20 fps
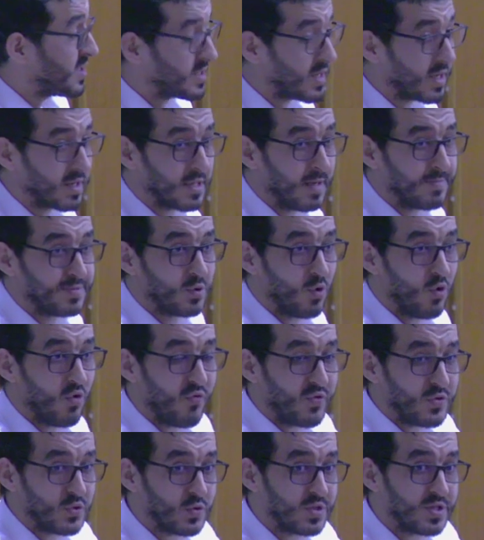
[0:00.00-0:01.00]
startups.
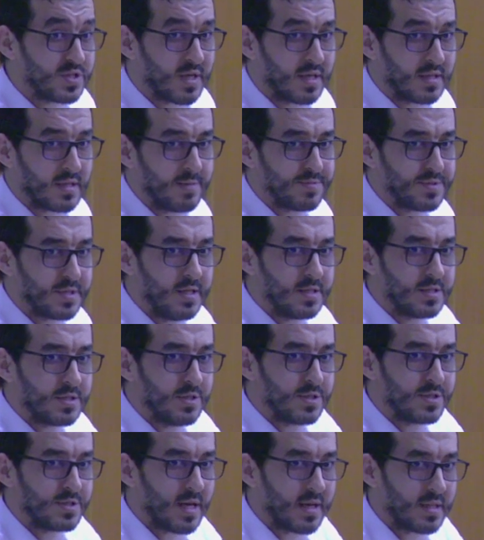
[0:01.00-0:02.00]
Offshoot startups
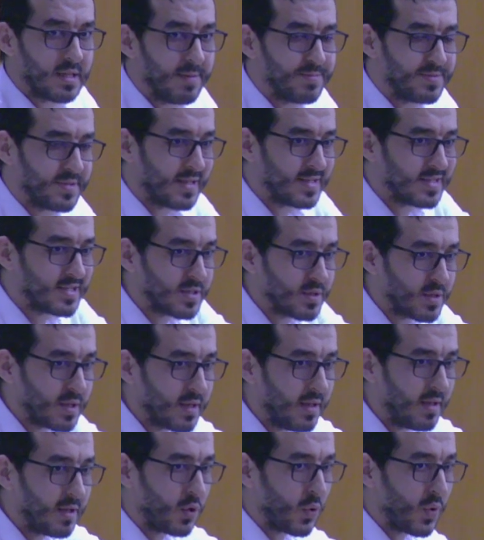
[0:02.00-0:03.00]
is startups that's
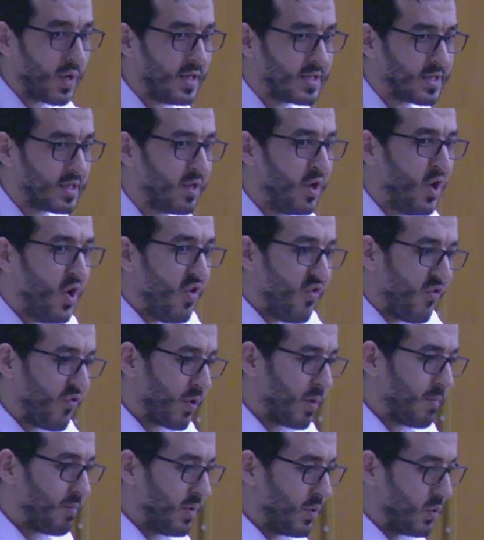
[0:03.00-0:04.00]
created
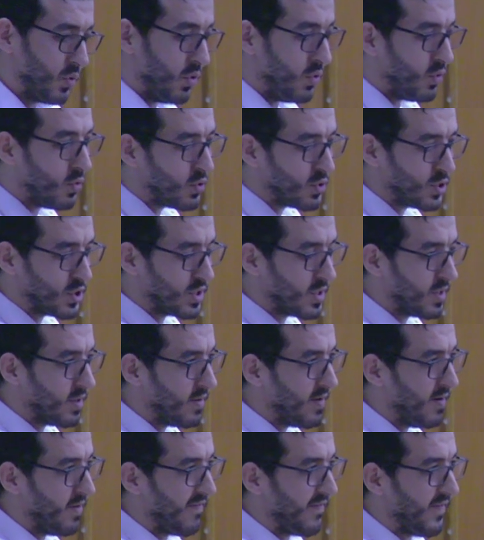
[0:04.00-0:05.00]
from huge
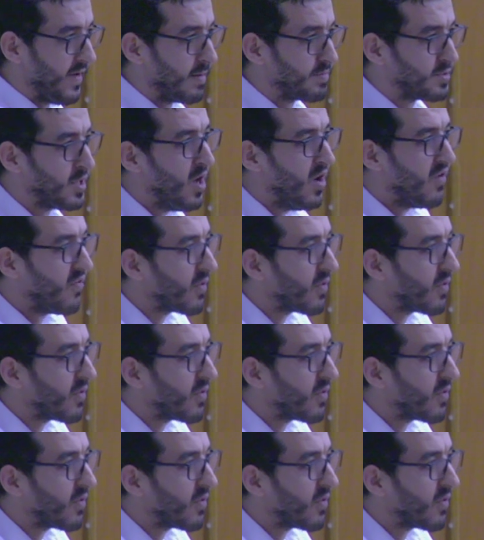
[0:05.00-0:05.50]
firms.